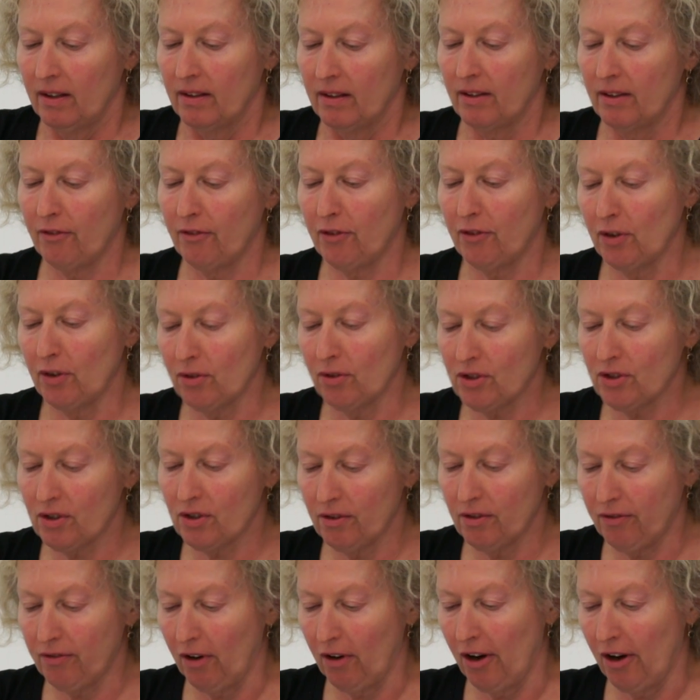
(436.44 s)
The future
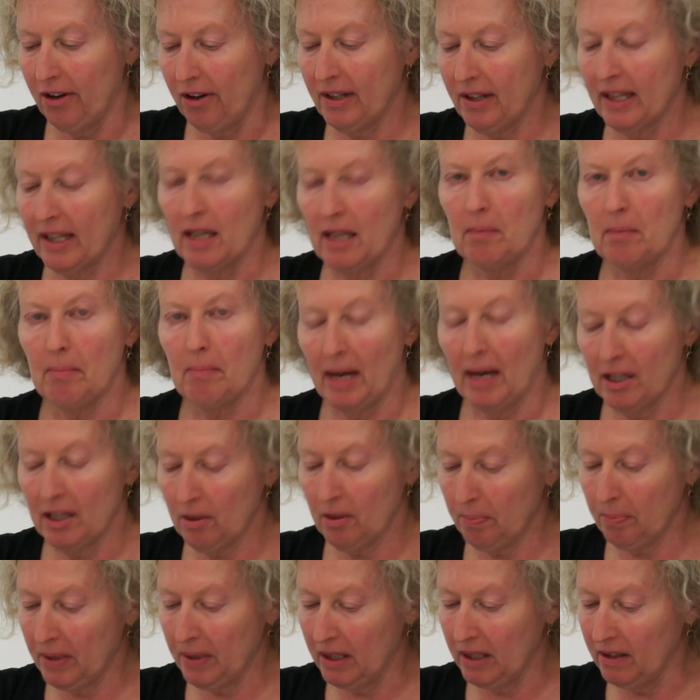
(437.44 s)
of learning, in my
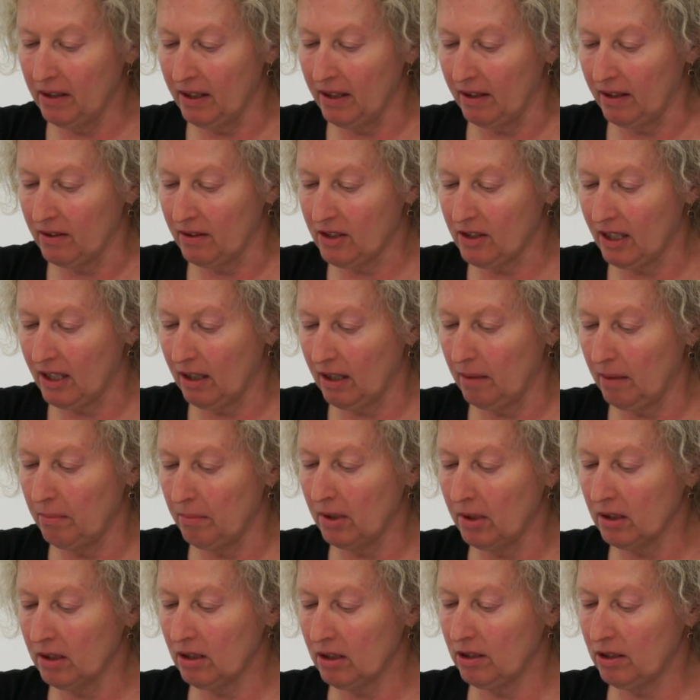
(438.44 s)
opinion, tells a
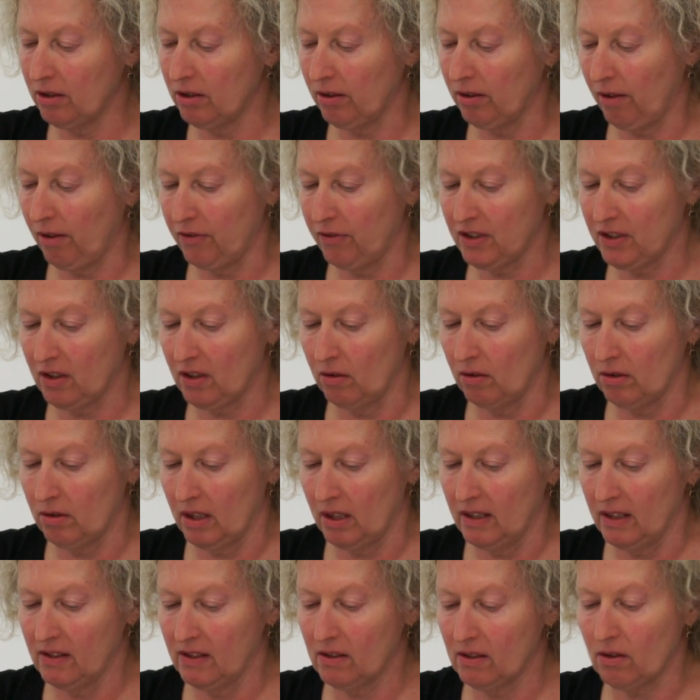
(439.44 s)
multitude of
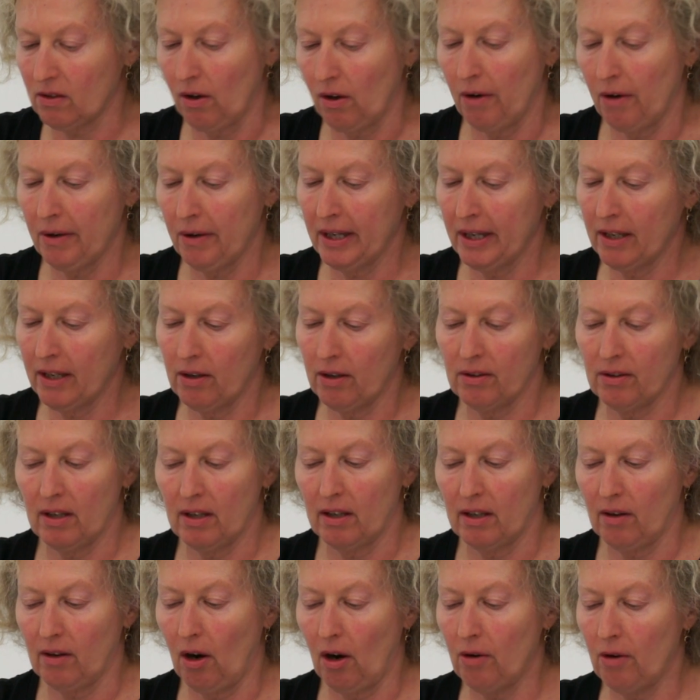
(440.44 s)
stories, drawing on
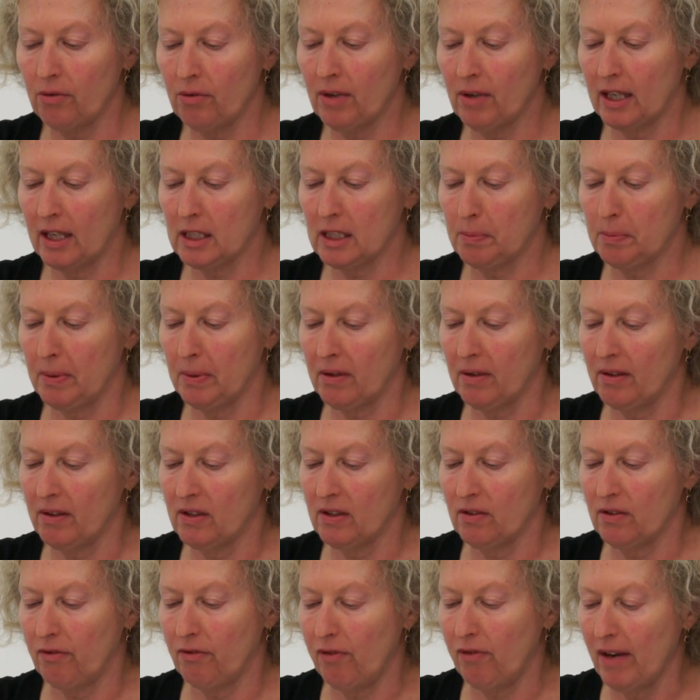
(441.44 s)
our own
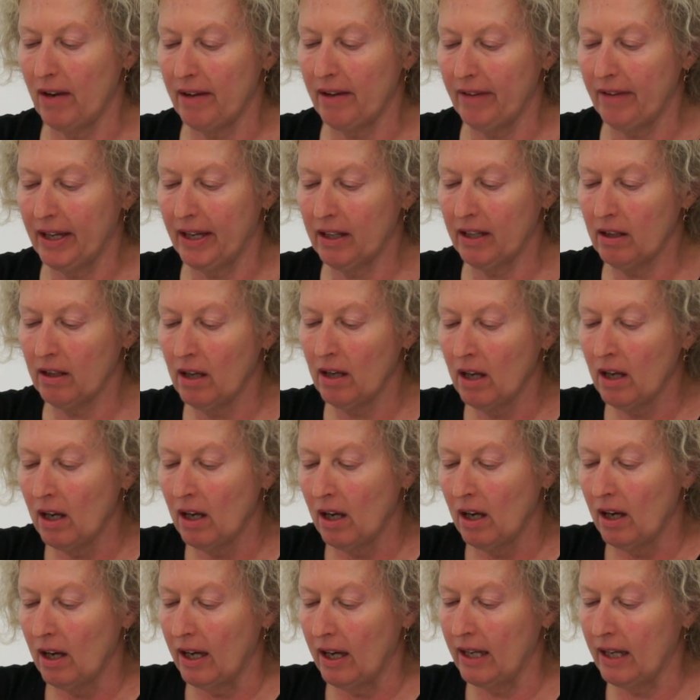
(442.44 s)
experience of living
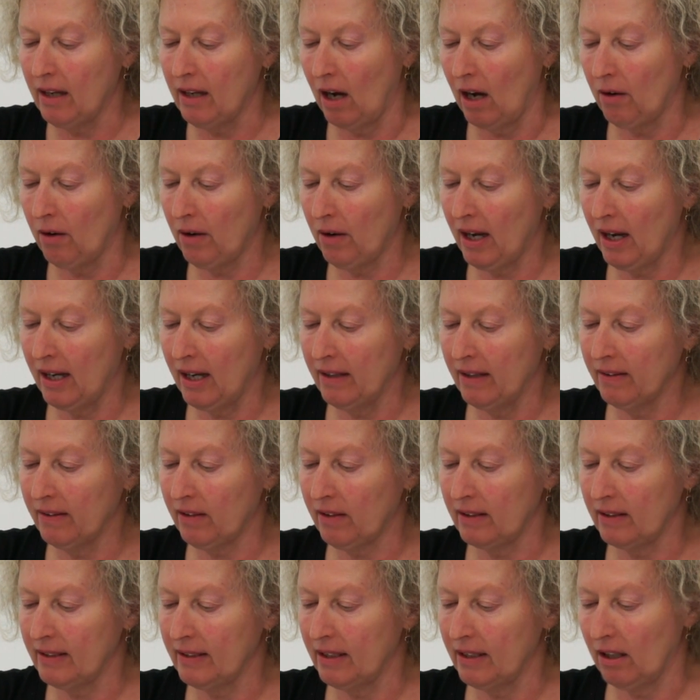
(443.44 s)
in our hand
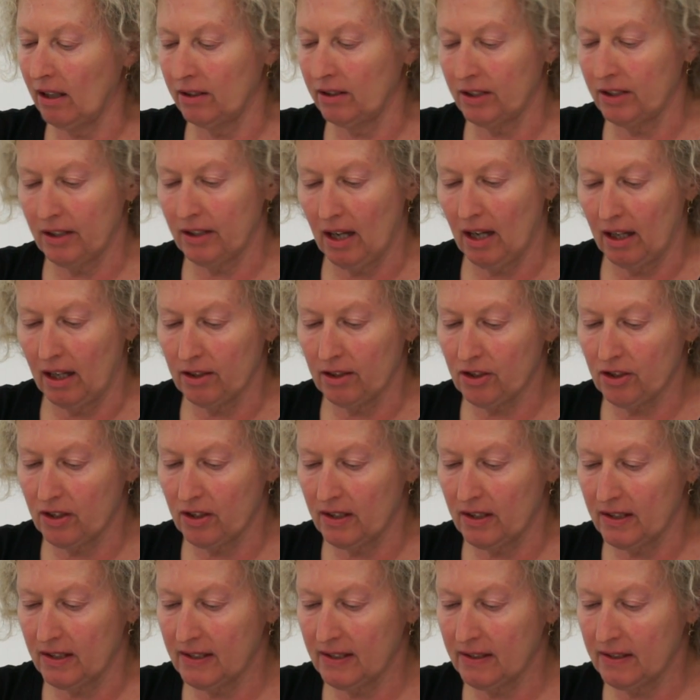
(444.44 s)
and in other
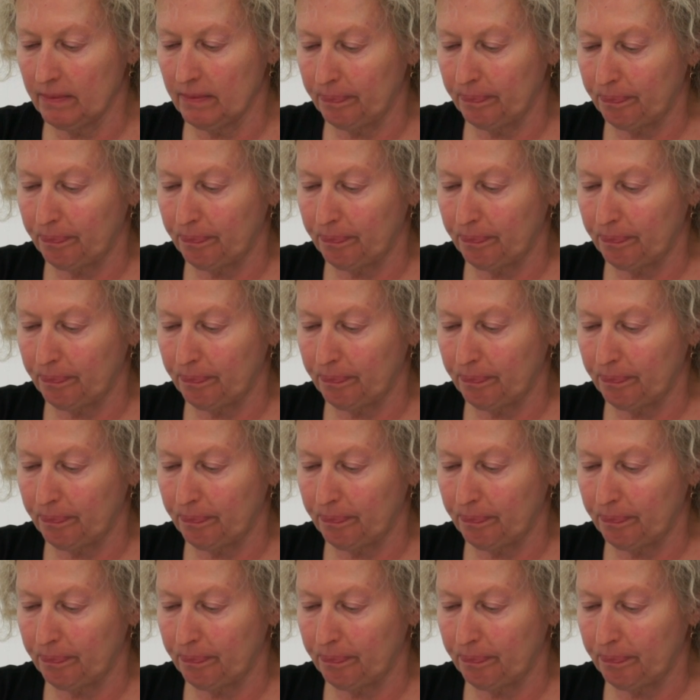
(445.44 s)
cultures,